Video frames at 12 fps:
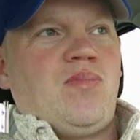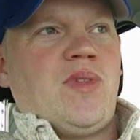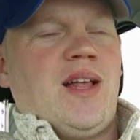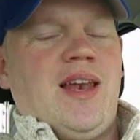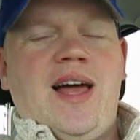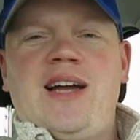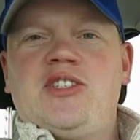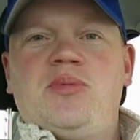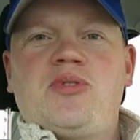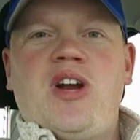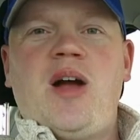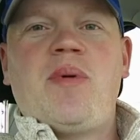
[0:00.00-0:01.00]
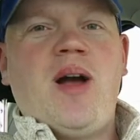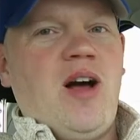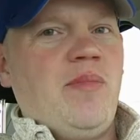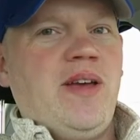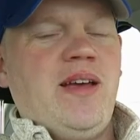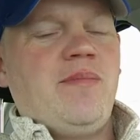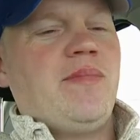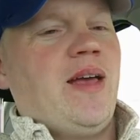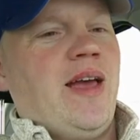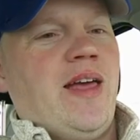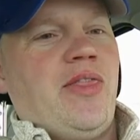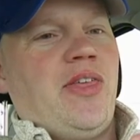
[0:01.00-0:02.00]
like, subscribe, comment,
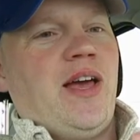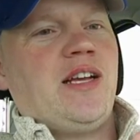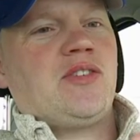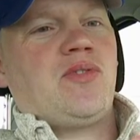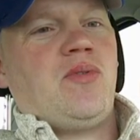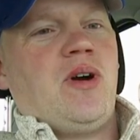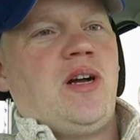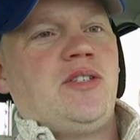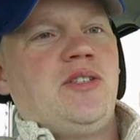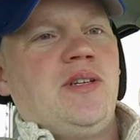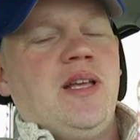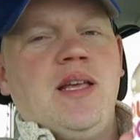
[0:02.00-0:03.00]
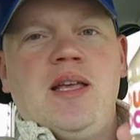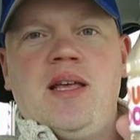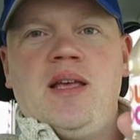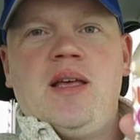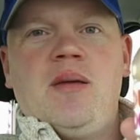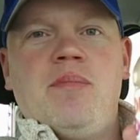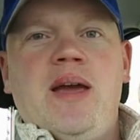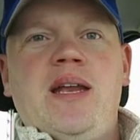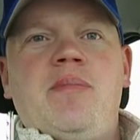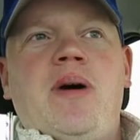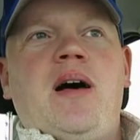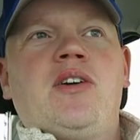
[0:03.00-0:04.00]
and thanks for watching. Me and
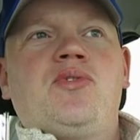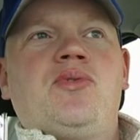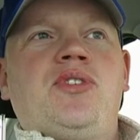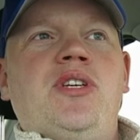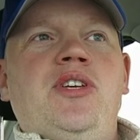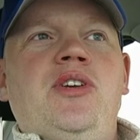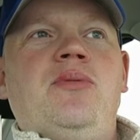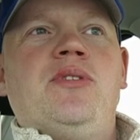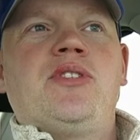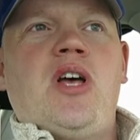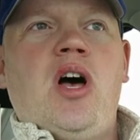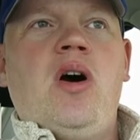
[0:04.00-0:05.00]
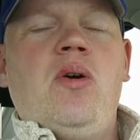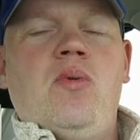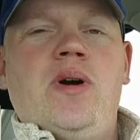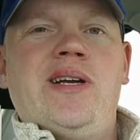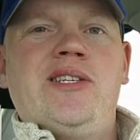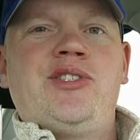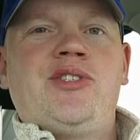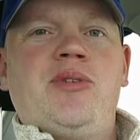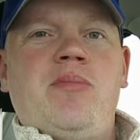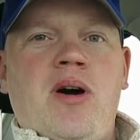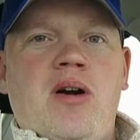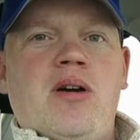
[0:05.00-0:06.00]
the Box will see you as always
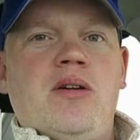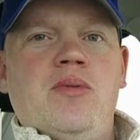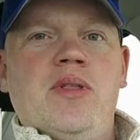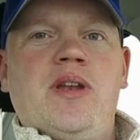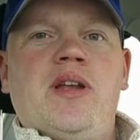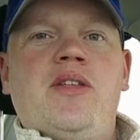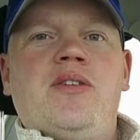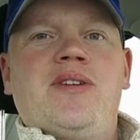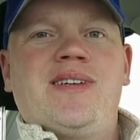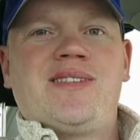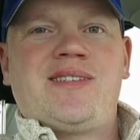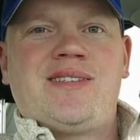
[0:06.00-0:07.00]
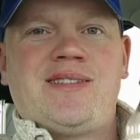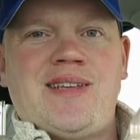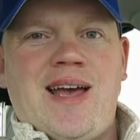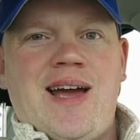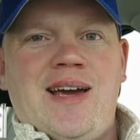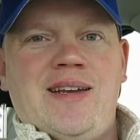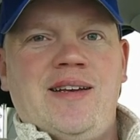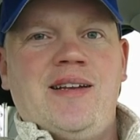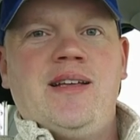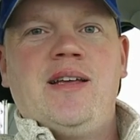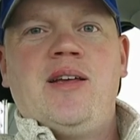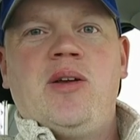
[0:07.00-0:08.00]
tomorrow with another exciting
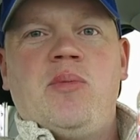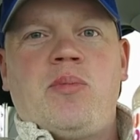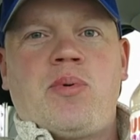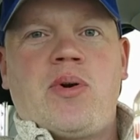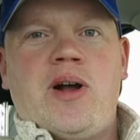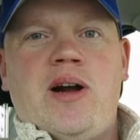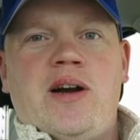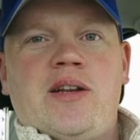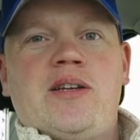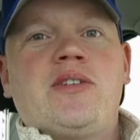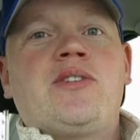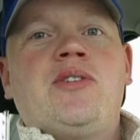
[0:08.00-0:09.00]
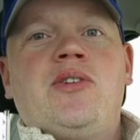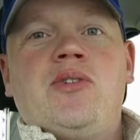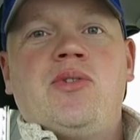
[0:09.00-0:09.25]
product